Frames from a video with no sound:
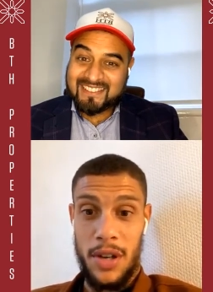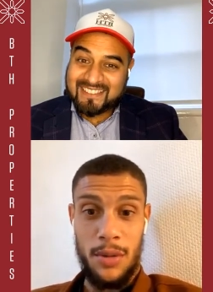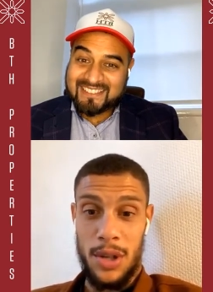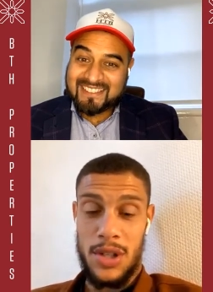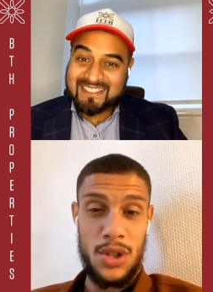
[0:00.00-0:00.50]

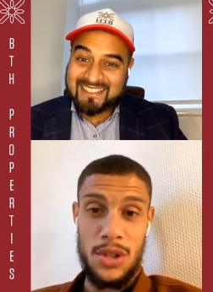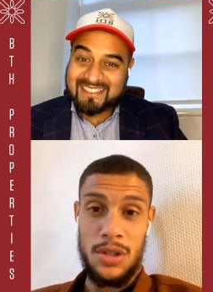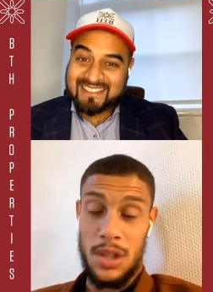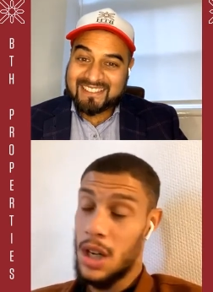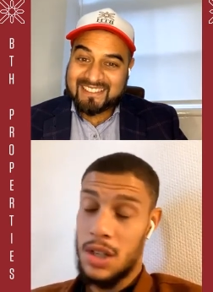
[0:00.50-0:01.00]
Speaker 1: was
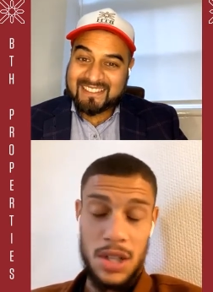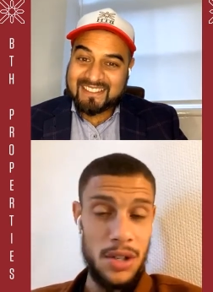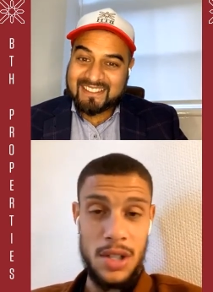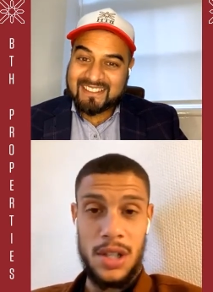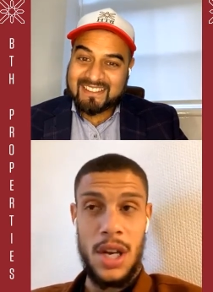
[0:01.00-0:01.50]
yeah,
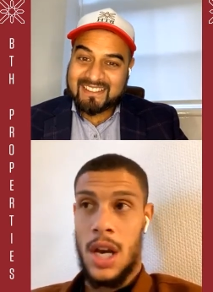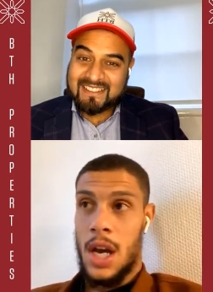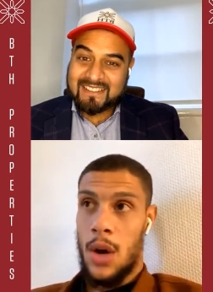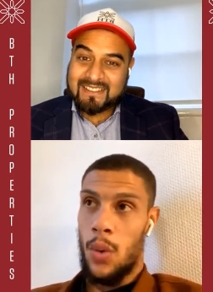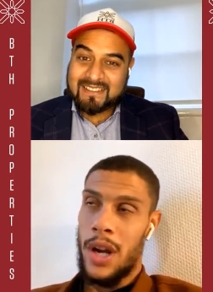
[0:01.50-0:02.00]
seriously.
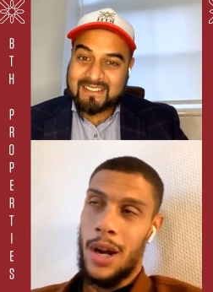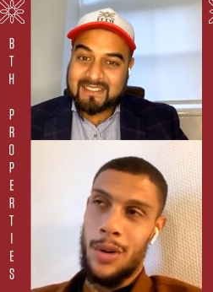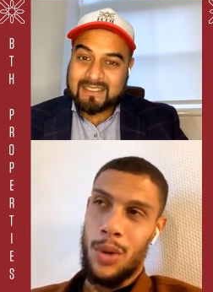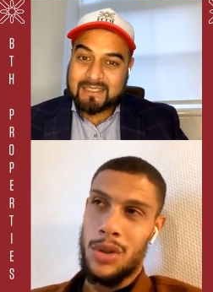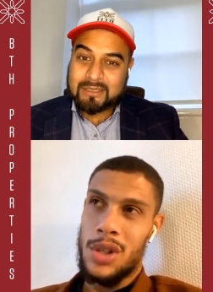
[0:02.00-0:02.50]
When I
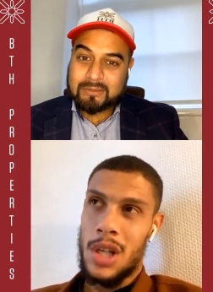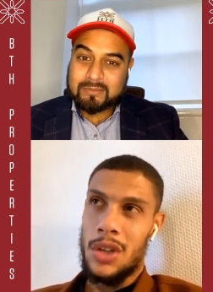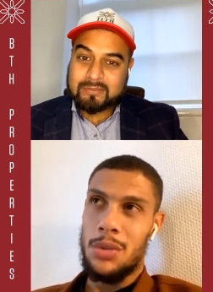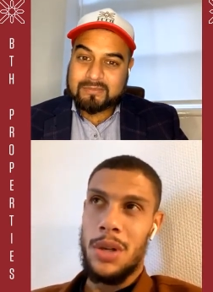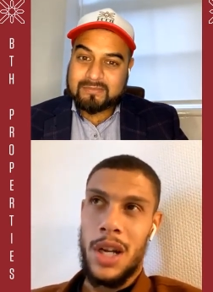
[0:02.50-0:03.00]
when you start to
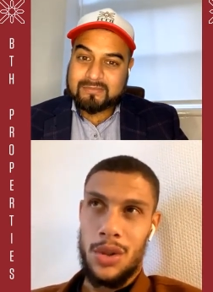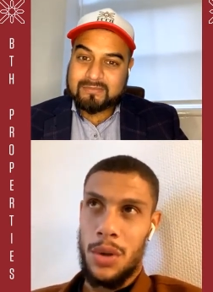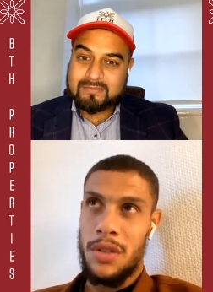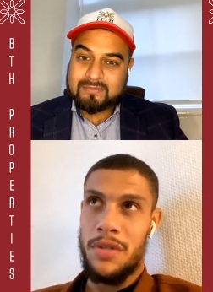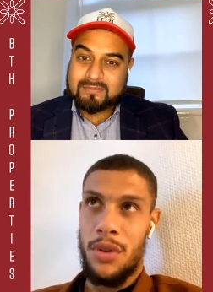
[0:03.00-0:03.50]
be like
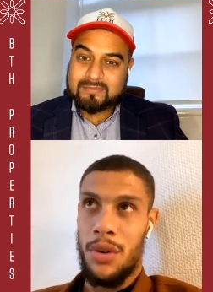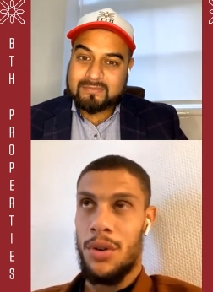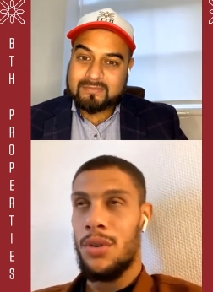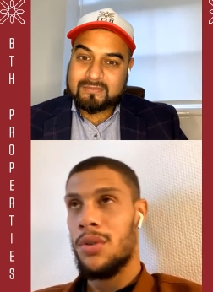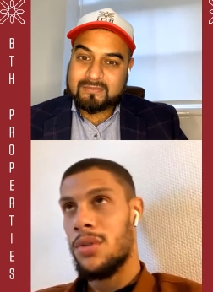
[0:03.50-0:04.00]
24,
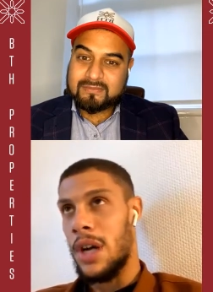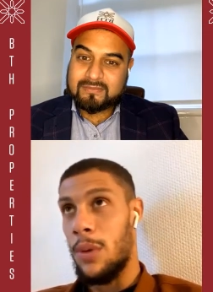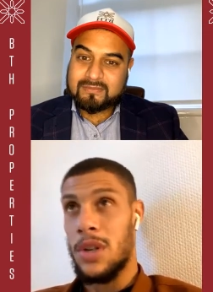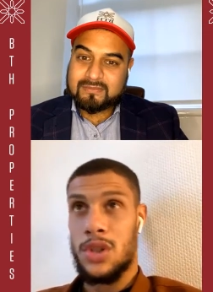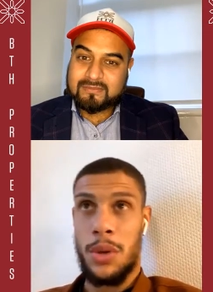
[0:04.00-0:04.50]
I
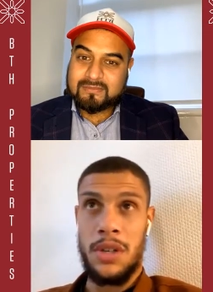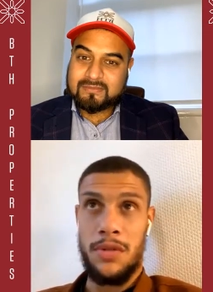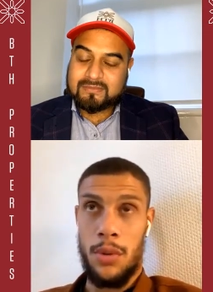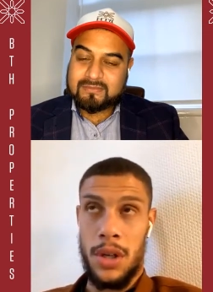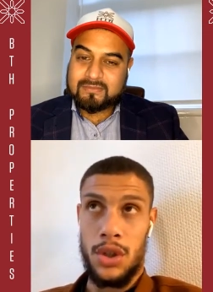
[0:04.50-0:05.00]
was
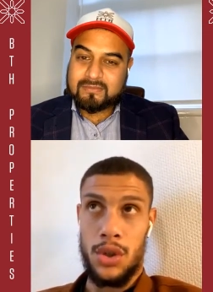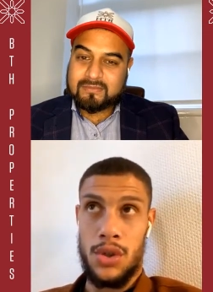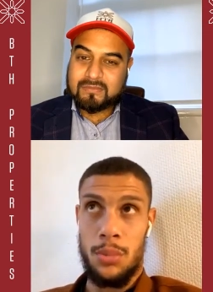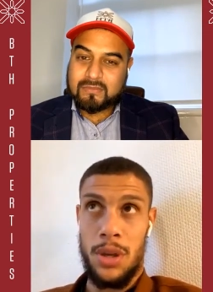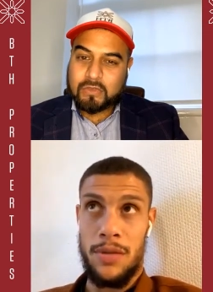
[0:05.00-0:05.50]
24. I choose to
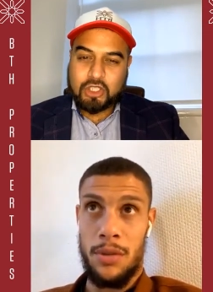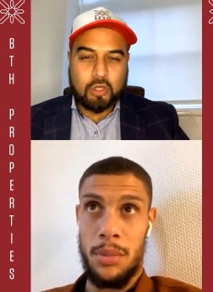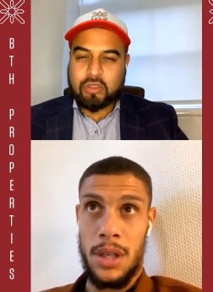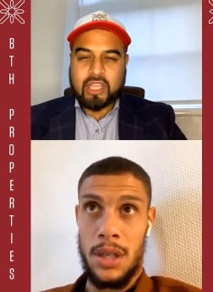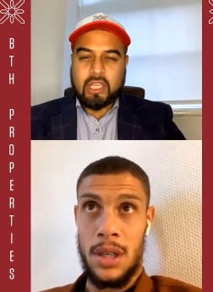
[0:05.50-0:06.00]
play for. Do you
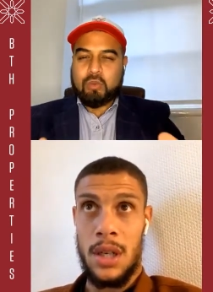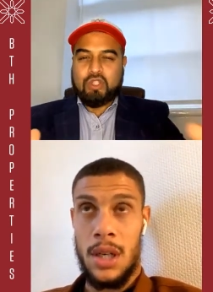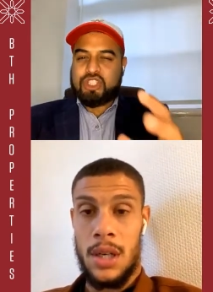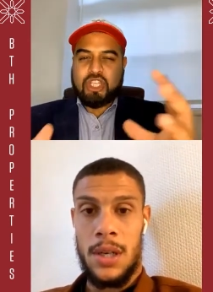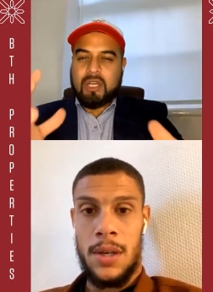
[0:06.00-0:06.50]
think
Speaker 2: it was
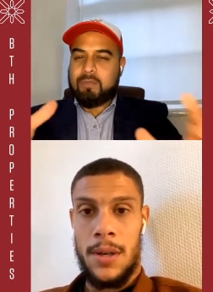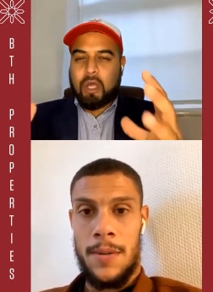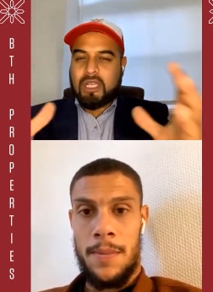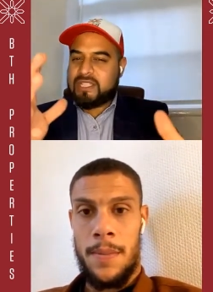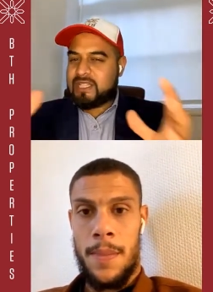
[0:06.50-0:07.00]
sheer
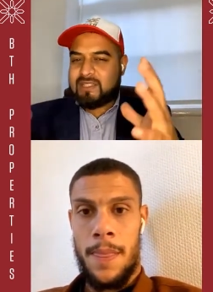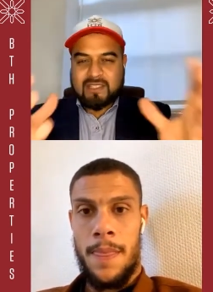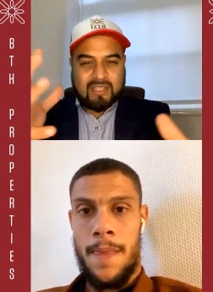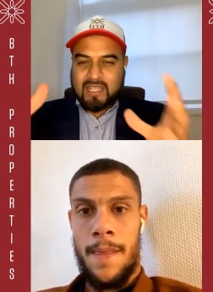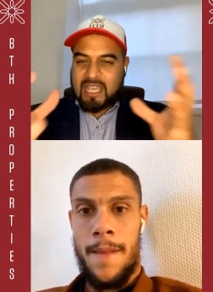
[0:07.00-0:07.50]
politics in
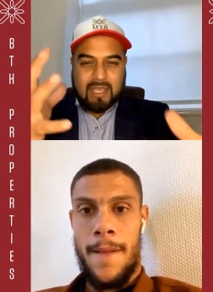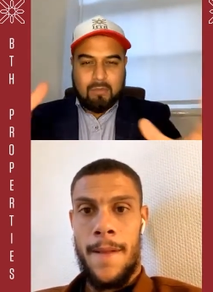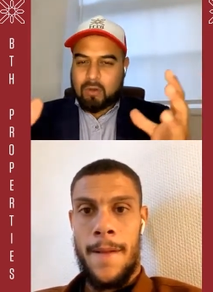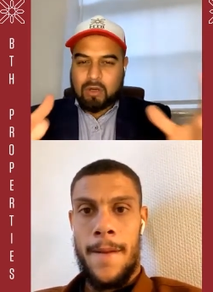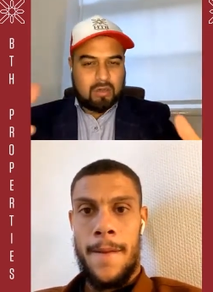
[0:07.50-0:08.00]
the game,
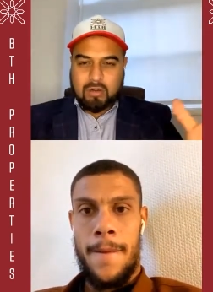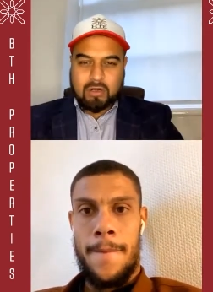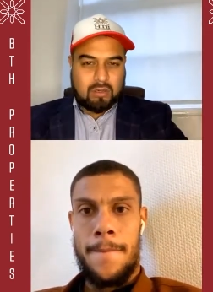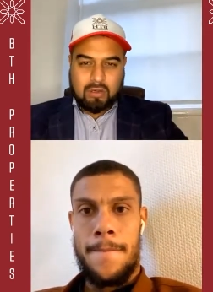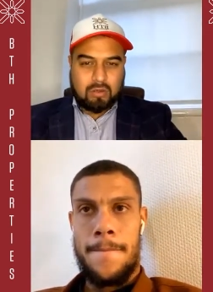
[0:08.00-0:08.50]
or or,
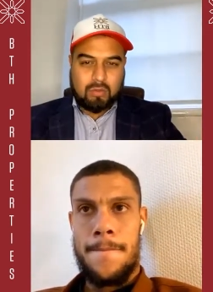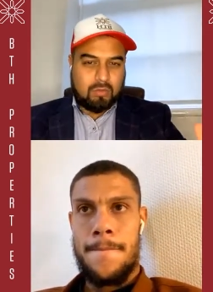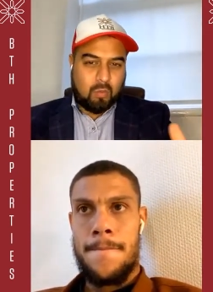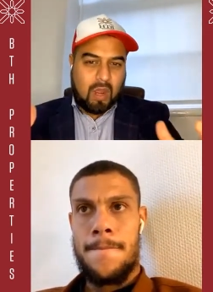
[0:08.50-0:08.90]
or why?